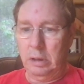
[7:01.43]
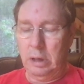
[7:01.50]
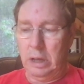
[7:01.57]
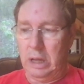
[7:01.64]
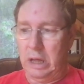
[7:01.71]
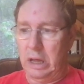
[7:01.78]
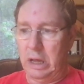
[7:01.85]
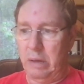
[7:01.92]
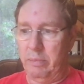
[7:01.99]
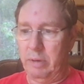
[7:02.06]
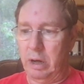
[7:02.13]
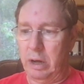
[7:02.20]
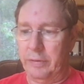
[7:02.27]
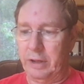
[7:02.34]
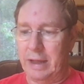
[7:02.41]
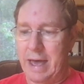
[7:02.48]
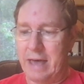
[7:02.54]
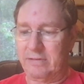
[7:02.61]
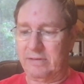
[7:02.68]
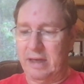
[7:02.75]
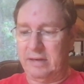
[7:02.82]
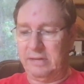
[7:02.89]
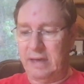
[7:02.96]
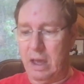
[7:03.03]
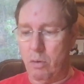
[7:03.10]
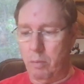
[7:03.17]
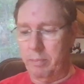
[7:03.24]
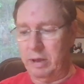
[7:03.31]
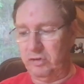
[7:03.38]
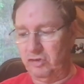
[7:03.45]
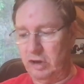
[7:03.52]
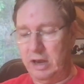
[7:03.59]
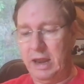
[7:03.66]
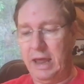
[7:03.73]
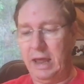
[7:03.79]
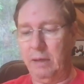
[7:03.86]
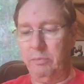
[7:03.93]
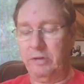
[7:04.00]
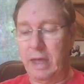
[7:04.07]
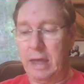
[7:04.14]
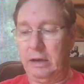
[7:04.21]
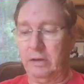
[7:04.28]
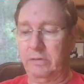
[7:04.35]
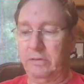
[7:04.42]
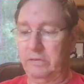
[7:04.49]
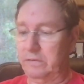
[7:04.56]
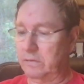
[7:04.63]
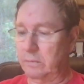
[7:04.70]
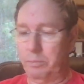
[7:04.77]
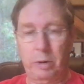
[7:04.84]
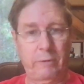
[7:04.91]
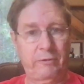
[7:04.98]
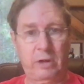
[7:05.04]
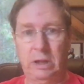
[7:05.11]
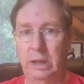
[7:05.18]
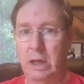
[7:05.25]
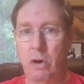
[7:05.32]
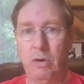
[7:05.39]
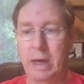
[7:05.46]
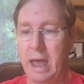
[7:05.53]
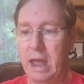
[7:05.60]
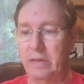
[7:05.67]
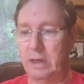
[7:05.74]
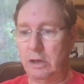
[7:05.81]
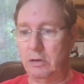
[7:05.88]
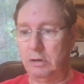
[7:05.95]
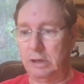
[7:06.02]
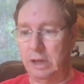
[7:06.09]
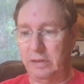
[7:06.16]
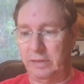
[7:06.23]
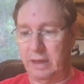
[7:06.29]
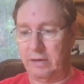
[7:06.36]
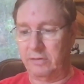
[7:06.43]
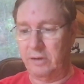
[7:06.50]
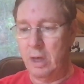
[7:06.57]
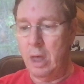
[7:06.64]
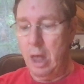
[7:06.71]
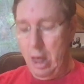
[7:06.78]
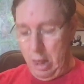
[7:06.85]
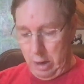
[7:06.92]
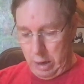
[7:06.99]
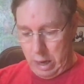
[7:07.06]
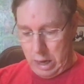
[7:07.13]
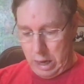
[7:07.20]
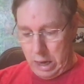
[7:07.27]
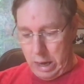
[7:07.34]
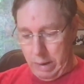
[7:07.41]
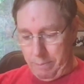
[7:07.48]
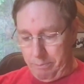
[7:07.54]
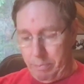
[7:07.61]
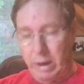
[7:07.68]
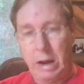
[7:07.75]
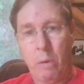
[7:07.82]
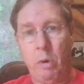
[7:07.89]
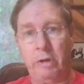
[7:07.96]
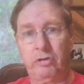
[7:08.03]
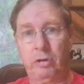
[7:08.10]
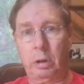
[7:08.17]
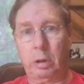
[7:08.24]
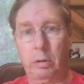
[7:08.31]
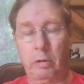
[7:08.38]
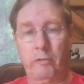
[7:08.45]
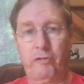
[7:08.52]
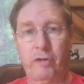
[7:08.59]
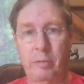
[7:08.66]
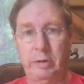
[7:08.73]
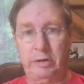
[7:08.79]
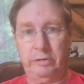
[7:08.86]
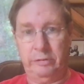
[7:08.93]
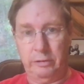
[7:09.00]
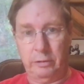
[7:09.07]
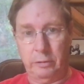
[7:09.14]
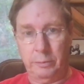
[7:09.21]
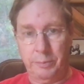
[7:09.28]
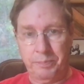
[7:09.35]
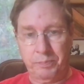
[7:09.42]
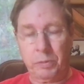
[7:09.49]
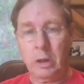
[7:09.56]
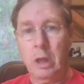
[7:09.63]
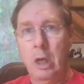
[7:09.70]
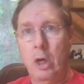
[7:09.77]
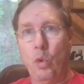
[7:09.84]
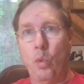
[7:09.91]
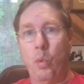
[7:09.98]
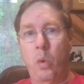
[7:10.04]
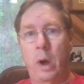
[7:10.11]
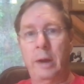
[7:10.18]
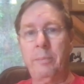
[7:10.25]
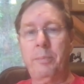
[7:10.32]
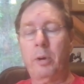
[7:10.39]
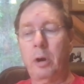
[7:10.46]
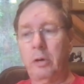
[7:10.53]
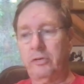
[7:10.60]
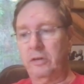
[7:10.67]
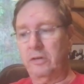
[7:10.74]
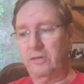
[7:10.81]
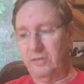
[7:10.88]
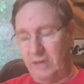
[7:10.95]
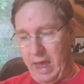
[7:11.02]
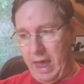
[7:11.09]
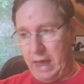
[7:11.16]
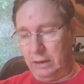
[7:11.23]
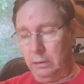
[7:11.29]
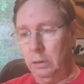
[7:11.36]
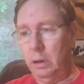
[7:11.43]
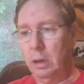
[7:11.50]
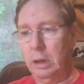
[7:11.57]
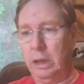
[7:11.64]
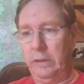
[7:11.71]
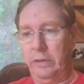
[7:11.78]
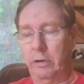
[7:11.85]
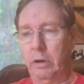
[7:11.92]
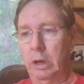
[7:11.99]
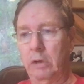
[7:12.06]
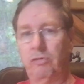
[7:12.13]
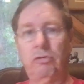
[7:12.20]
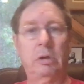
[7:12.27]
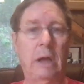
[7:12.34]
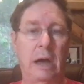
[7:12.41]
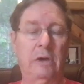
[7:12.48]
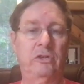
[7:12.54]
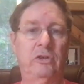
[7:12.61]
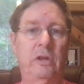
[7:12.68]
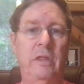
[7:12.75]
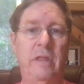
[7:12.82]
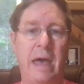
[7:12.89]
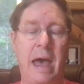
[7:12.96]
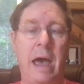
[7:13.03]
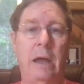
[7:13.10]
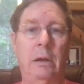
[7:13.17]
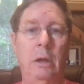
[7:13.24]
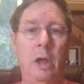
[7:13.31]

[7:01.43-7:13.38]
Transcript: on the last essay. I won't mention names, and it's perfectly okay that you did this, but I want you to learn from it too. One person said in their introduction that